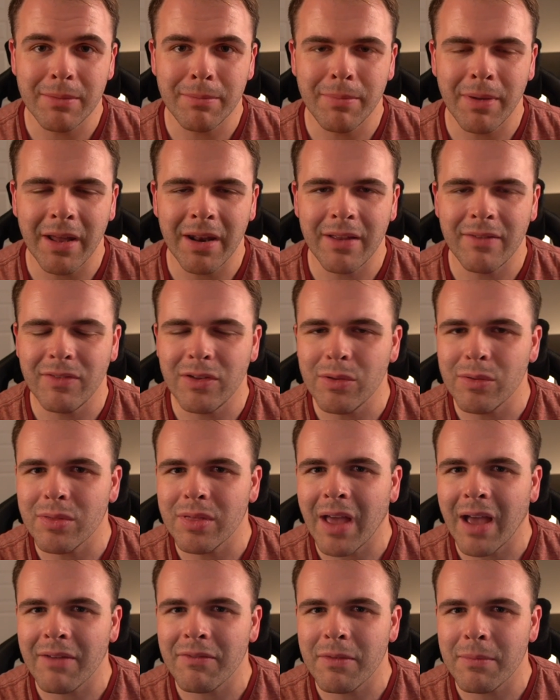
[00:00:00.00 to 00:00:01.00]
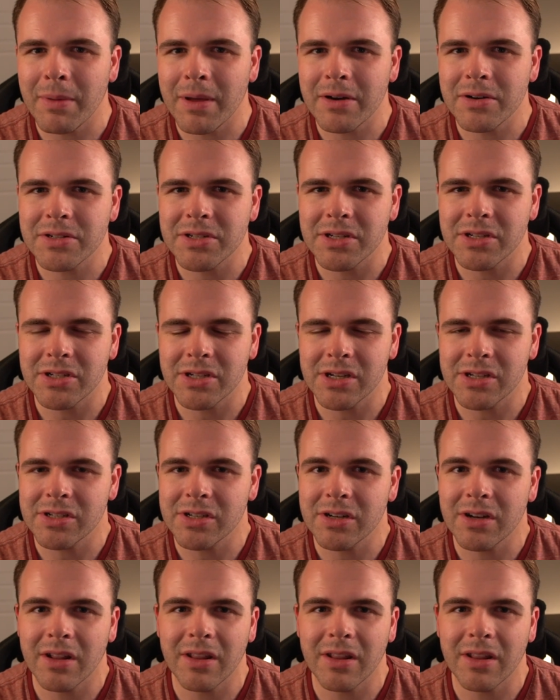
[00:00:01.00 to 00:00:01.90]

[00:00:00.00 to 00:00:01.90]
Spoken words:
but if you have a better suggestion